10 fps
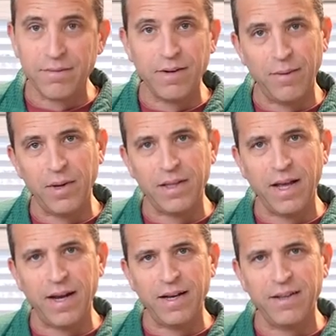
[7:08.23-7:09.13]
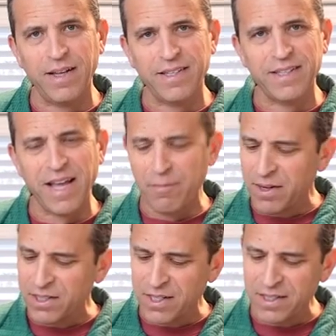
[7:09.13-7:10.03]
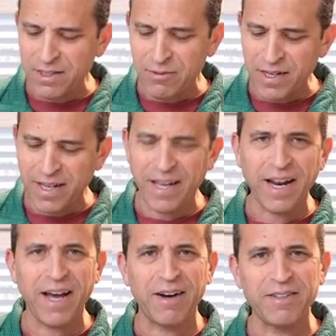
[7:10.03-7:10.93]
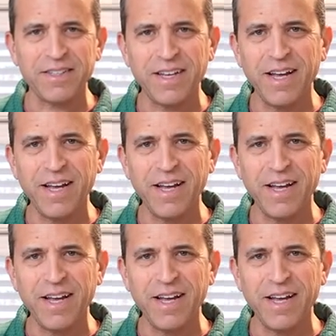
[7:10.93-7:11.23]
Well, how about that? He likes it that much. He doesn't want to get out.